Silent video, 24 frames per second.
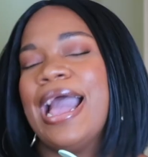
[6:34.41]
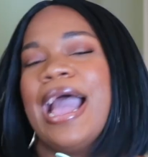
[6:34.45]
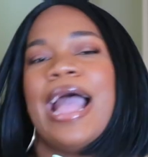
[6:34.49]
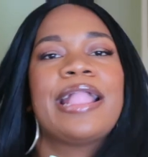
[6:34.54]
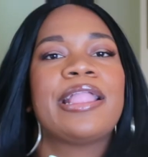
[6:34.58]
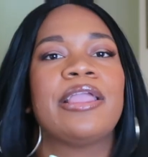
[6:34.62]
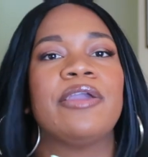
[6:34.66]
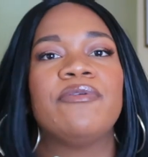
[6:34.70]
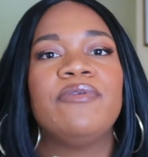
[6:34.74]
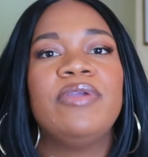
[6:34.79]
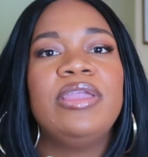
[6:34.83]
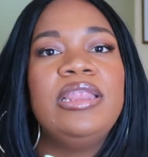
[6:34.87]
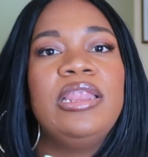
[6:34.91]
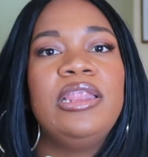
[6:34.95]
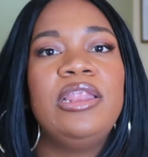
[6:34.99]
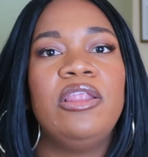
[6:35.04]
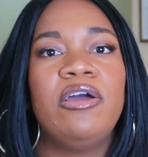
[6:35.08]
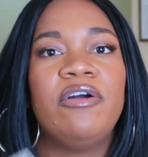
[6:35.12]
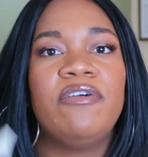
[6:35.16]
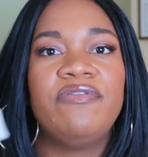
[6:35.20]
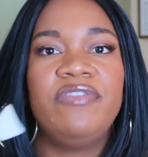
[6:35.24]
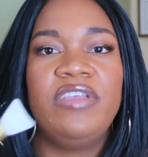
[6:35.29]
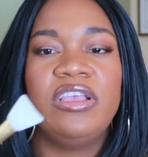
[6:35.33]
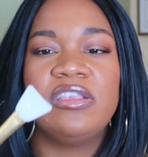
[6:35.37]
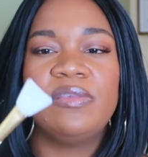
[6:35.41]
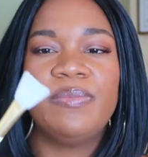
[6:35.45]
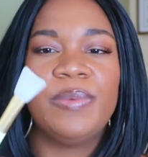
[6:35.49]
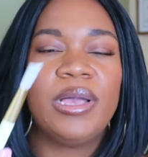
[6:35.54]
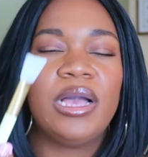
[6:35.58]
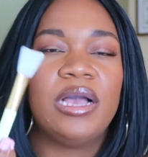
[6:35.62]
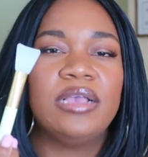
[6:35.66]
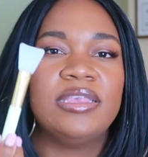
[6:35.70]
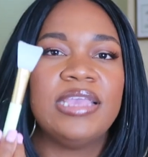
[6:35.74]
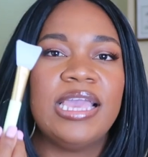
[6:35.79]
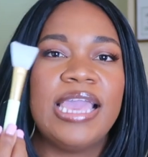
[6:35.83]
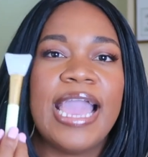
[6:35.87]
And I really love this
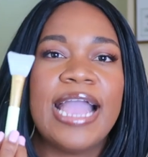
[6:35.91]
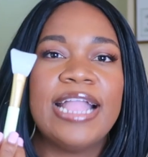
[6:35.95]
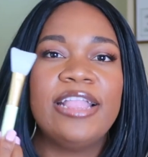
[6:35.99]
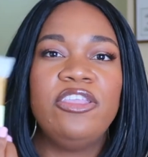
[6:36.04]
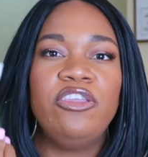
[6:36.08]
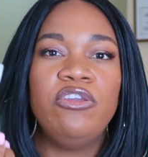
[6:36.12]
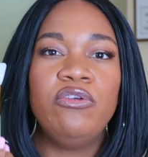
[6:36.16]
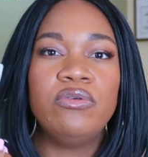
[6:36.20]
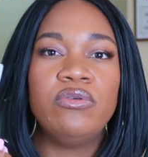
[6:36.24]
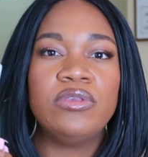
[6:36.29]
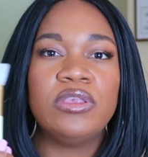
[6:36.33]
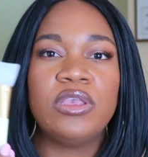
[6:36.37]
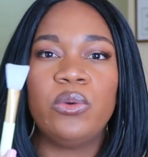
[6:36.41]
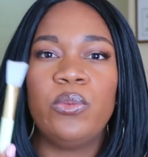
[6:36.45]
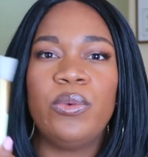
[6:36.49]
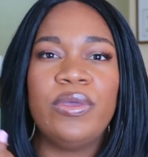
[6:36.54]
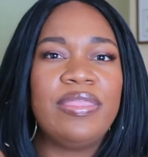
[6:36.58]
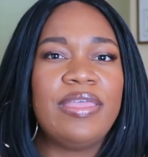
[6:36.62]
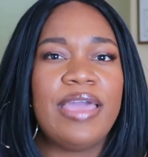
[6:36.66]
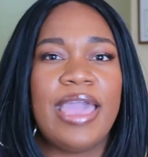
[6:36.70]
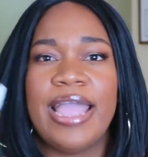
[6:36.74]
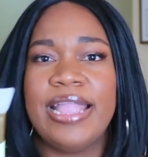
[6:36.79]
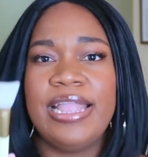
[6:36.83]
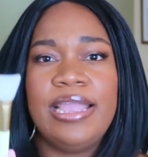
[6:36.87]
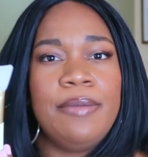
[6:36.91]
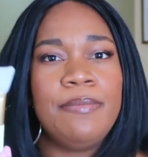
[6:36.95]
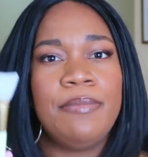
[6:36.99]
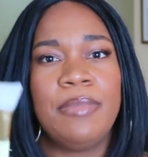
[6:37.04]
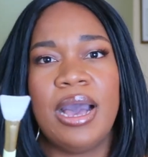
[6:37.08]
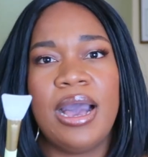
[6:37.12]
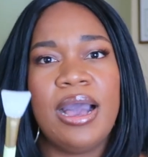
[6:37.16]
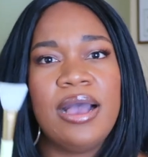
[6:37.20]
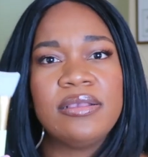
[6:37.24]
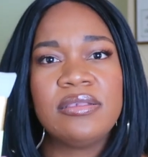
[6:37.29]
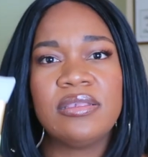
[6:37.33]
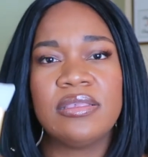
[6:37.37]
because you can use it with any
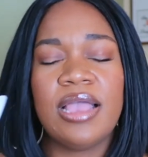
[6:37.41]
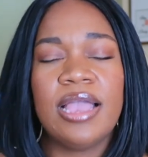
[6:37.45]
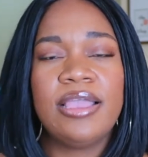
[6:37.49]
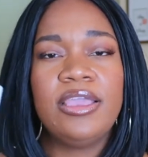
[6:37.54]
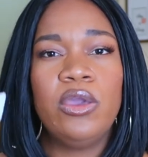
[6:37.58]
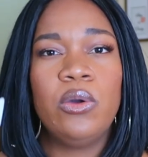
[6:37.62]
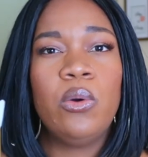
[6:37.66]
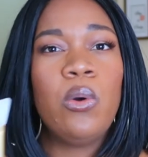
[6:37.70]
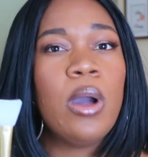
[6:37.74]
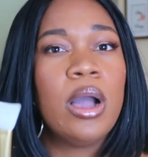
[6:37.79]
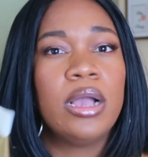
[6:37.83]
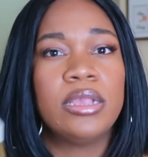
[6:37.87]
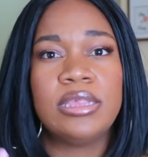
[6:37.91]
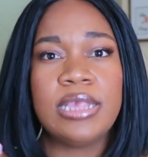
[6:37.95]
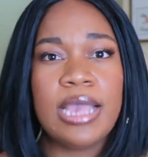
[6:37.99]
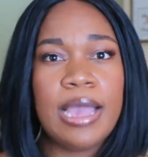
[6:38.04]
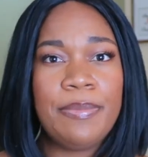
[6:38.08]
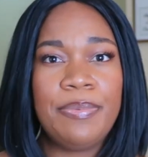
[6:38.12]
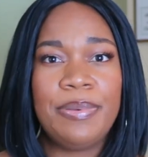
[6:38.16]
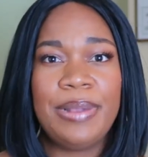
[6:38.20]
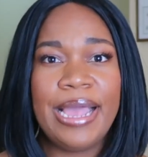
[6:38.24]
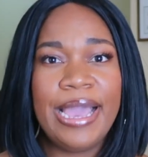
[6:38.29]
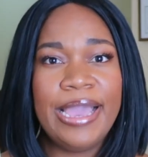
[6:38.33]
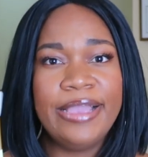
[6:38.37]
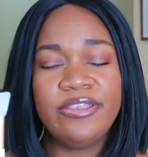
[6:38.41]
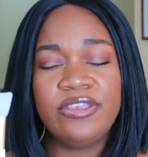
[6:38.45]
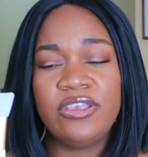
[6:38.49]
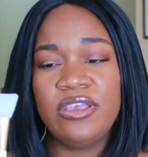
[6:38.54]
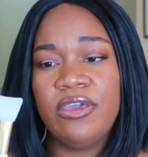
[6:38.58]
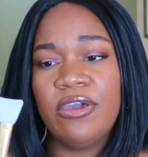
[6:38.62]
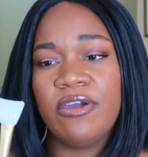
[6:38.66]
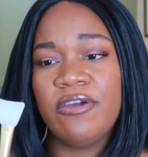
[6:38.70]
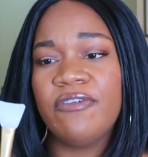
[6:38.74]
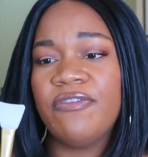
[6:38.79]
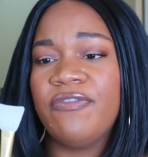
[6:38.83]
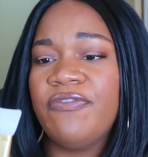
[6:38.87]
mask that you want to apply to
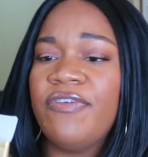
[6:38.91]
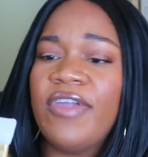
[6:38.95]
your